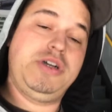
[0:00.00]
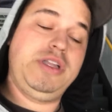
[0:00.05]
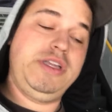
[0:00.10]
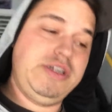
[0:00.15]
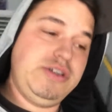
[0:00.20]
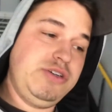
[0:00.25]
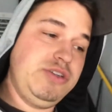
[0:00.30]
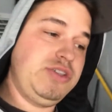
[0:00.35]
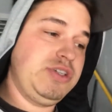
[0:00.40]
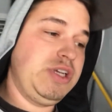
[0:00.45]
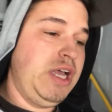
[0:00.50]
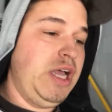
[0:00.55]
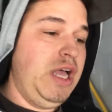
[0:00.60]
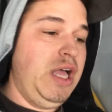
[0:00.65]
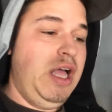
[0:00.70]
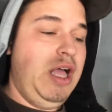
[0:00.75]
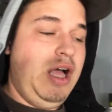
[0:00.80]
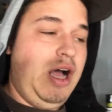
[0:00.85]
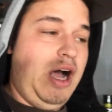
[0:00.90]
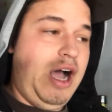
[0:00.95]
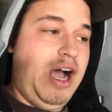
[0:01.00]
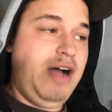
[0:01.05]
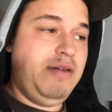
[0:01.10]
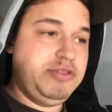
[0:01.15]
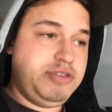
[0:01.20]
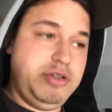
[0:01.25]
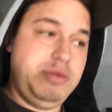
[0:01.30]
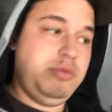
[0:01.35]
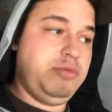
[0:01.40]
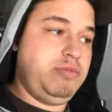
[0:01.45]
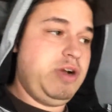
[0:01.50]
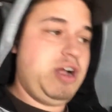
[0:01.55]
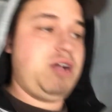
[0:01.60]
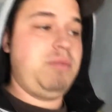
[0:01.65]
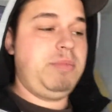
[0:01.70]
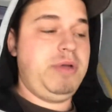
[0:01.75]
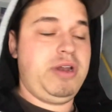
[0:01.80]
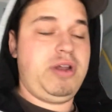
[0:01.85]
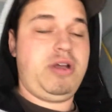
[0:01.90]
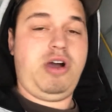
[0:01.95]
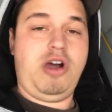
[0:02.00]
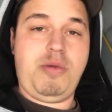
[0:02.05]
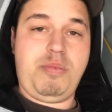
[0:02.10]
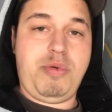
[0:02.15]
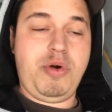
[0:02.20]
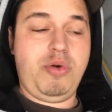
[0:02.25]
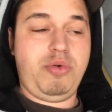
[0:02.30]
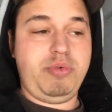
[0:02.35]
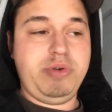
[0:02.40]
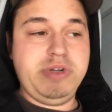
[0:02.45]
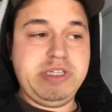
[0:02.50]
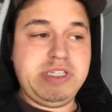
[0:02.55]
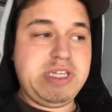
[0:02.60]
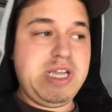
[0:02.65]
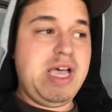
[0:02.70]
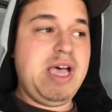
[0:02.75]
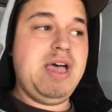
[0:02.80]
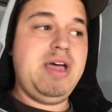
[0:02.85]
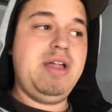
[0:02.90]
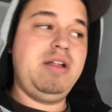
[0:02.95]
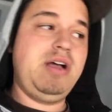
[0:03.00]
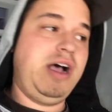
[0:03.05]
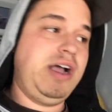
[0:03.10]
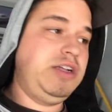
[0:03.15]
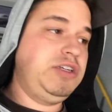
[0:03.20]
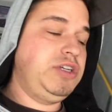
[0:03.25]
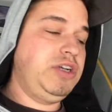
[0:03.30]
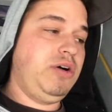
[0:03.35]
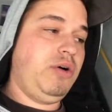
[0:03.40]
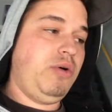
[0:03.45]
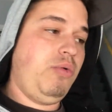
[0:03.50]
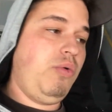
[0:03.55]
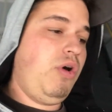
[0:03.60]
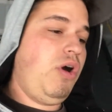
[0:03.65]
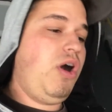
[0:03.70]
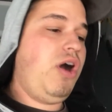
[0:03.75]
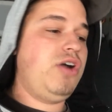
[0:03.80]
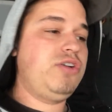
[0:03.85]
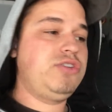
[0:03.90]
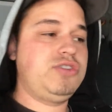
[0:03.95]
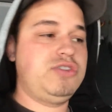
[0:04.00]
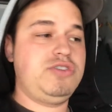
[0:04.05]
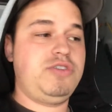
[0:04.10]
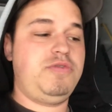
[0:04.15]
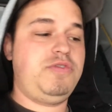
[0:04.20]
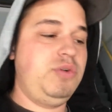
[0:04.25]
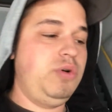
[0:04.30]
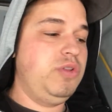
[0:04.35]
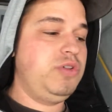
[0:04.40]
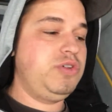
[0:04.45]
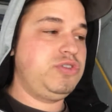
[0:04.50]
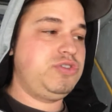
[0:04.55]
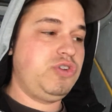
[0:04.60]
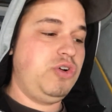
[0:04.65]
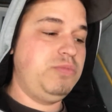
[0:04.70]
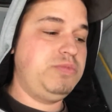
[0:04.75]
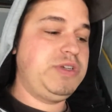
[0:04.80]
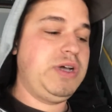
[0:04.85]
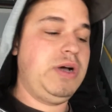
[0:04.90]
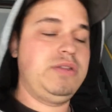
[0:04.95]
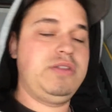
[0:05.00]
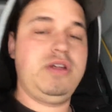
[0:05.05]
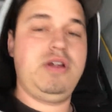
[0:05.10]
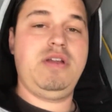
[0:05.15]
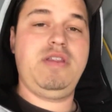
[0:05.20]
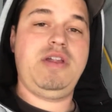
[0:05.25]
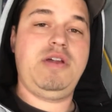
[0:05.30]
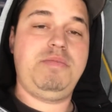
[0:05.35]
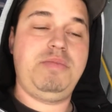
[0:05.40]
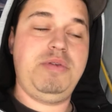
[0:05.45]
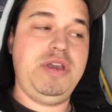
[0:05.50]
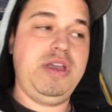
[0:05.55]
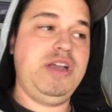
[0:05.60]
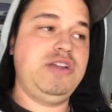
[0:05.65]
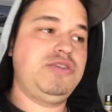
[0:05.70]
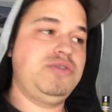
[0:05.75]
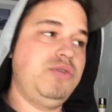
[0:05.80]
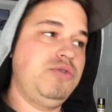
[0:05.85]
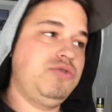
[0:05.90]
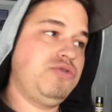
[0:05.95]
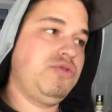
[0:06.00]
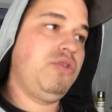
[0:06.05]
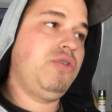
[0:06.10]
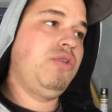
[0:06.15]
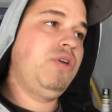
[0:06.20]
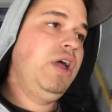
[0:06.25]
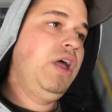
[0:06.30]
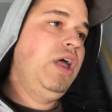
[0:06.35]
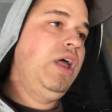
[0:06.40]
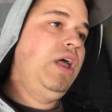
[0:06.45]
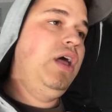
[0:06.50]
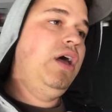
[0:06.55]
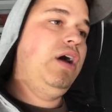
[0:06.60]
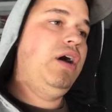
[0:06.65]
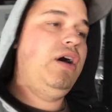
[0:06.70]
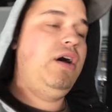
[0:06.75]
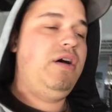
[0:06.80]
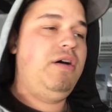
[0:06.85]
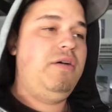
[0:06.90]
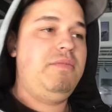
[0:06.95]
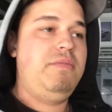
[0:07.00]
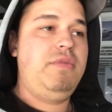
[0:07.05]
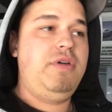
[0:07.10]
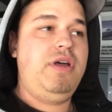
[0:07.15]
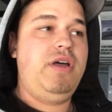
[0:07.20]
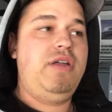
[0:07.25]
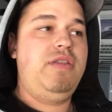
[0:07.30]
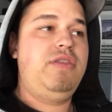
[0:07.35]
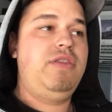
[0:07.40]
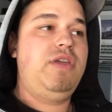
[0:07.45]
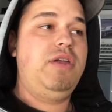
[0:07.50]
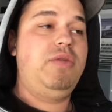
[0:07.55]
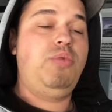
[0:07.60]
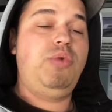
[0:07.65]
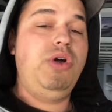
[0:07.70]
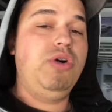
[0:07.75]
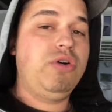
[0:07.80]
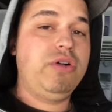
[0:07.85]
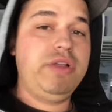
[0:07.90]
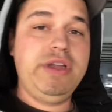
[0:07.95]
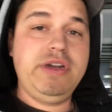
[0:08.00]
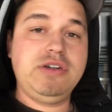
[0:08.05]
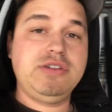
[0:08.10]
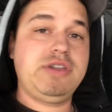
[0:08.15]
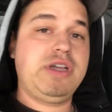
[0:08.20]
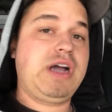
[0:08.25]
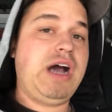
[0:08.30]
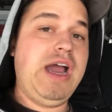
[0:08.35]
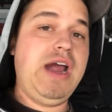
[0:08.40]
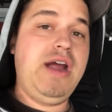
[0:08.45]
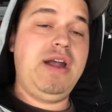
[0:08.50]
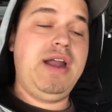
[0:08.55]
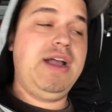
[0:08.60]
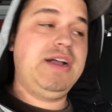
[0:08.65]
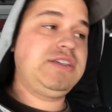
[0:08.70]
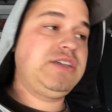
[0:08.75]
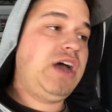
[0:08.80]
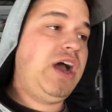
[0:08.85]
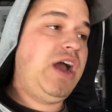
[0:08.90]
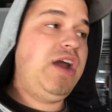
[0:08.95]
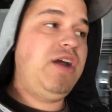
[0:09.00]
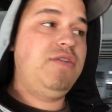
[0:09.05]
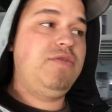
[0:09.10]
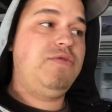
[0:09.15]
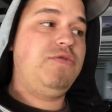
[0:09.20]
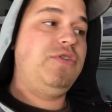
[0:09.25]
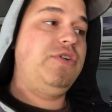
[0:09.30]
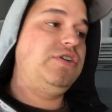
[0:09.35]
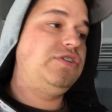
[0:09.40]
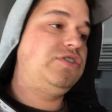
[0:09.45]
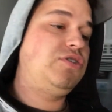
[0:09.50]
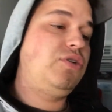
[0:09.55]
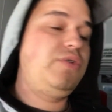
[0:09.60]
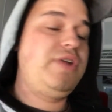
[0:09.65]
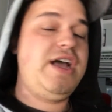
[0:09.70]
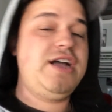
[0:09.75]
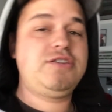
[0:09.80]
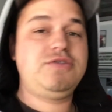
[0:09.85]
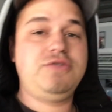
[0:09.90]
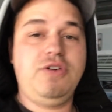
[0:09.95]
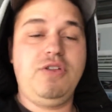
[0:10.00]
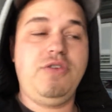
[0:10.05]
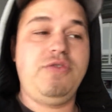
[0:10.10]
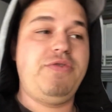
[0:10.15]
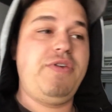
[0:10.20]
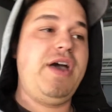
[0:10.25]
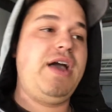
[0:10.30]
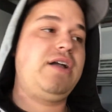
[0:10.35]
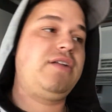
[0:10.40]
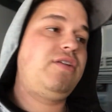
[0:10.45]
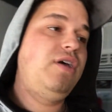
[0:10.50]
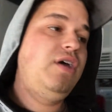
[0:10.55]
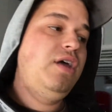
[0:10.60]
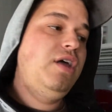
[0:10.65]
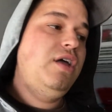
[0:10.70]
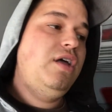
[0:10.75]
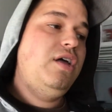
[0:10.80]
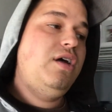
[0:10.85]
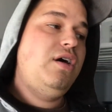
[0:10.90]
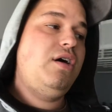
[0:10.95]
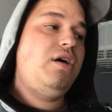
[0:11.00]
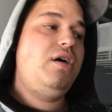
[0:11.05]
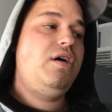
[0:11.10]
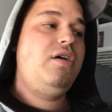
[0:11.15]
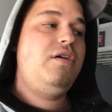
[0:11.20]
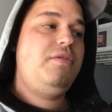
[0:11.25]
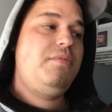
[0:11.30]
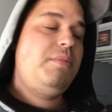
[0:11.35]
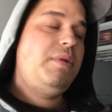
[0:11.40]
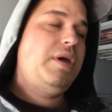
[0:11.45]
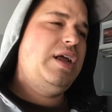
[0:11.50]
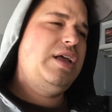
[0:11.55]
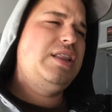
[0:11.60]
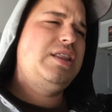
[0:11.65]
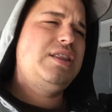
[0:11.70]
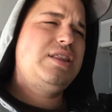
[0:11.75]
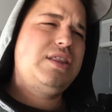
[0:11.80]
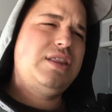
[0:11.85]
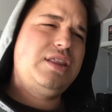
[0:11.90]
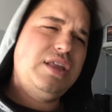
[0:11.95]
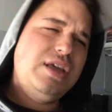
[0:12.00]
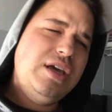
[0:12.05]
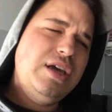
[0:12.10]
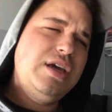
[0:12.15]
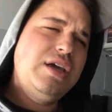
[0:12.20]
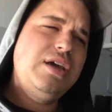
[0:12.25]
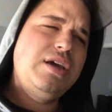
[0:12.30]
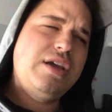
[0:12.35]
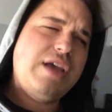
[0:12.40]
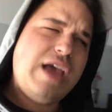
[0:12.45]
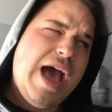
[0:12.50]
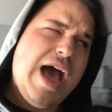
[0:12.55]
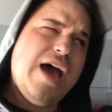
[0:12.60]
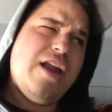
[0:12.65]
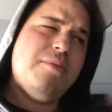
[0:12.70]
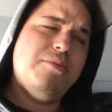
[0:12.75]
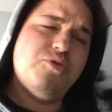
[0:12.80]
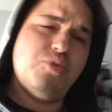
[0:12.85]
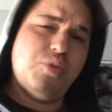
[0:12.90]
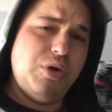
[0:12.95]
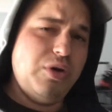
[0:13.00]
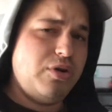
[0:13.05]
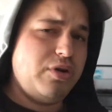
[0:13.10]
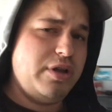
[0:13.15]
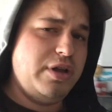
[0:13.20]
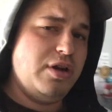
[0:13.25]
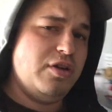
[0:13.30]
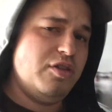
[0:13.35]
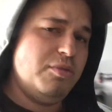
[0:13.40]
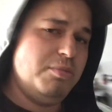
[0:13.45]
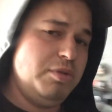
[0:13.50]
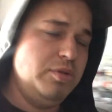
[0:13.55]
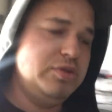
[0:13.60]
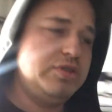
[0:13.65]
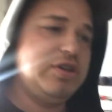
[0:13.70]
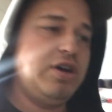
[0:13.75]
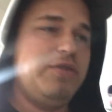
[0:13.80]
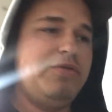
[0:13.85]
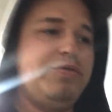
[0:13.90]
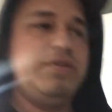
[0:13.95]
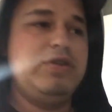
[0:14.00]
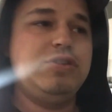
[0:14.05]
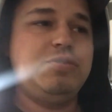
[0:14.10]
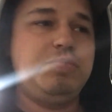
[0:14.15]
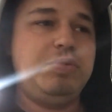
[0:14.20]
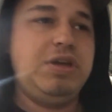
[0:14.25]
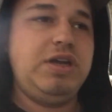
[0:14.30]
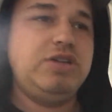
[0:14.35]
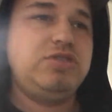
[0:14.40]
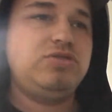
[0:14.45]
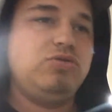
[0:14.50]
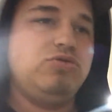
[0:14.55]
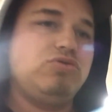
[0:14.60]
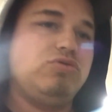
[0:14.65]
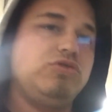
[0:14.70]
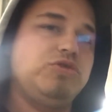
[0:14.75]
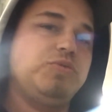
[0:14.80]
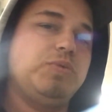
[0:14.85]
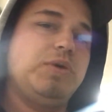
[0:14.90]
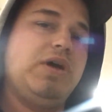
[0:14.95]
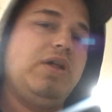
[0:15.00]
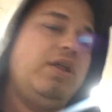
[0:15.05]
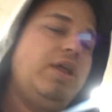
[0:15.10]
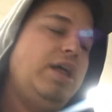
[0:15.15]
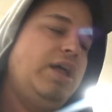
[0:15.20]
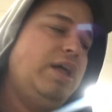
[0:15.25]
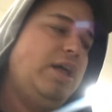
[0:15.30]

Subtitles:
cleaners, I obviously would recommend CarPro Reset, IGL Wash. There's a few other soaps out there that are pH neutral, and then wheel cleaners like IronX, Iron Free, Sonax Full Effect, and I think Adams Wheel Cleaner, the blue stuff, is pH neutral as well.